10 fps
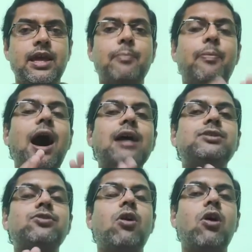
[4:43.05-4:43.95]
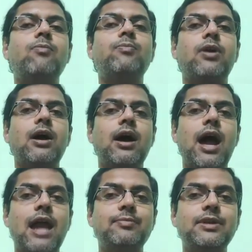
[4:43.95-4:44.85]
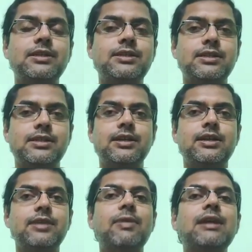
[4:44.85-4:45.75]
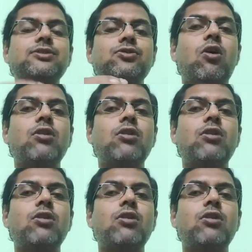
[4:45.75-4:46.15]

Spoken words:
A vast of administration depends